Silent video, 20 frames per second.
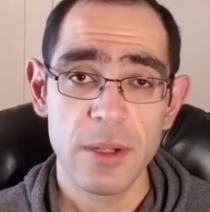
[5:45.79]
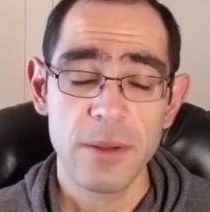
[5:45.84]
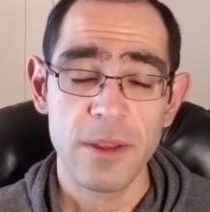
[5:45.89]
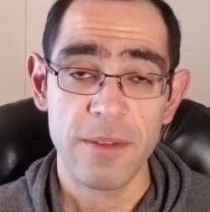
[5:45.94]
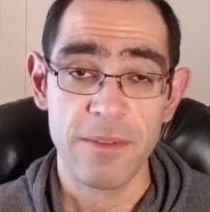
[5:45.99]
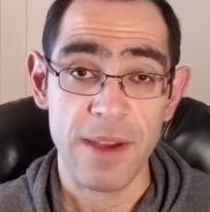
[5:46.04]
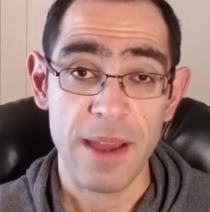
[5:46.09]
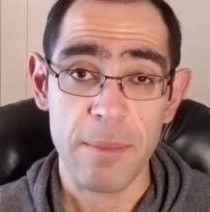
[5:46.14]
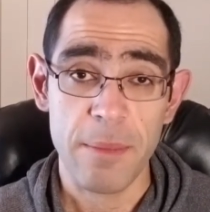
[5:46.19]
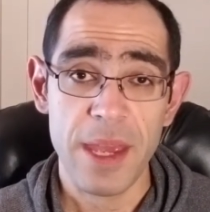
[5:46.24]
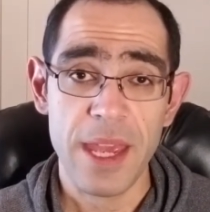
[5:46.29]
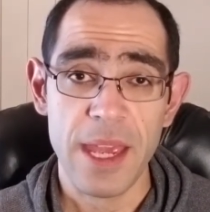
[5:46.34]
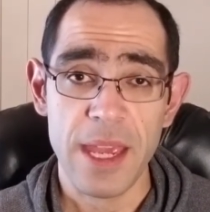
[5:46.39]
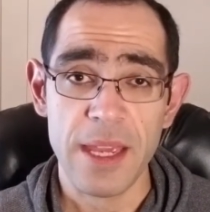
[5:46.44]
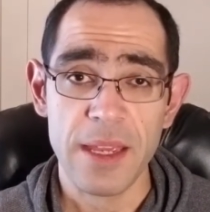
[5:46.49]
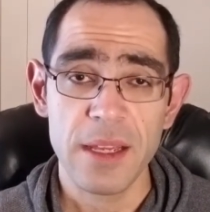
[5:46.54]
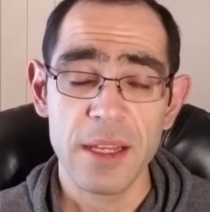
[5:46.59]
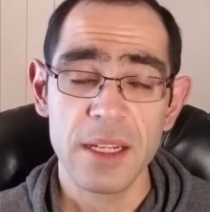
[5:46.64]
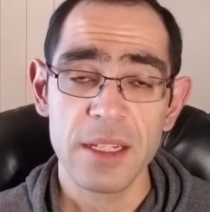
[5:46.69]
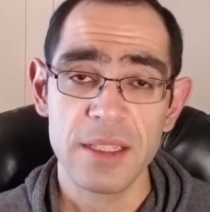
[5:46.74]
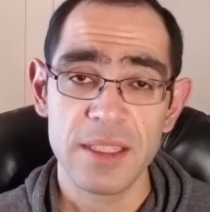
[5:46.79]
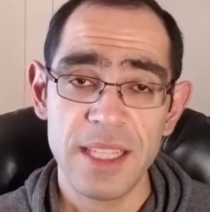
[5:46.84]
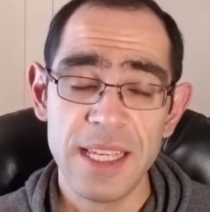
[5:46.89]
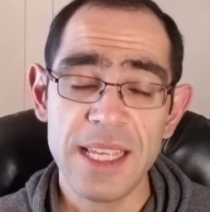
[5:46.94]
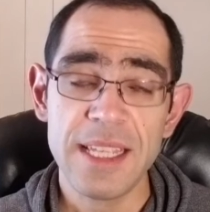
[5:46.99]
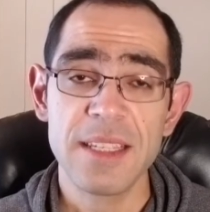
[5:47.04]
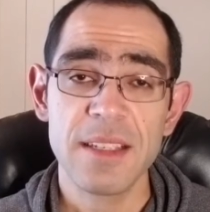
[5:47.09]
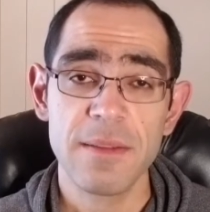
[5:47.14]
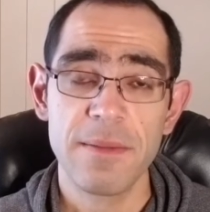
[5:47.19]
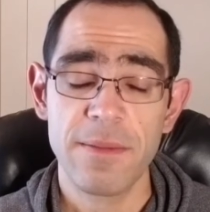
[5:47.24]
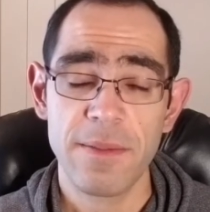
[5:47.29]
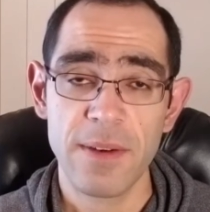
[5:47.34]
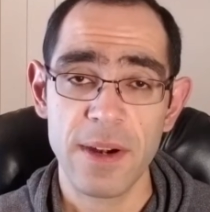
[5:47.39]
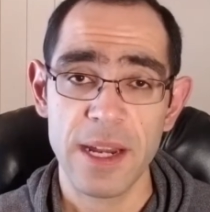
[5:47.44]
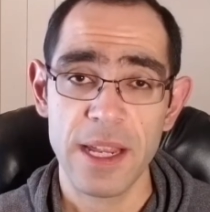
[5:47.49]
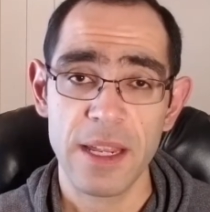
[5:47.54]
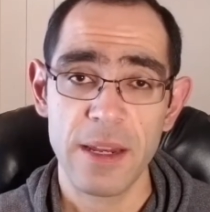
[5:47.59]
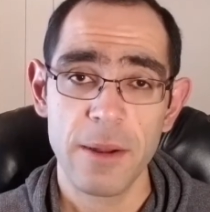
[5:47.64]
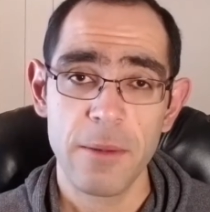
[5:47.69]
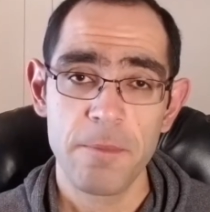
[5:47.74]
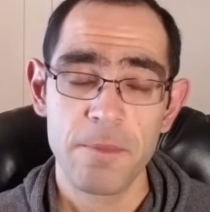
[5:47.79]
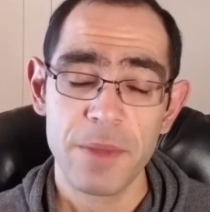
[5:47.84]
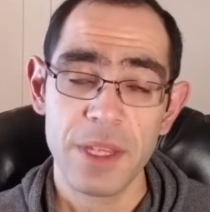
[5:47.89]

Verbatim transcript: if I may, decent freight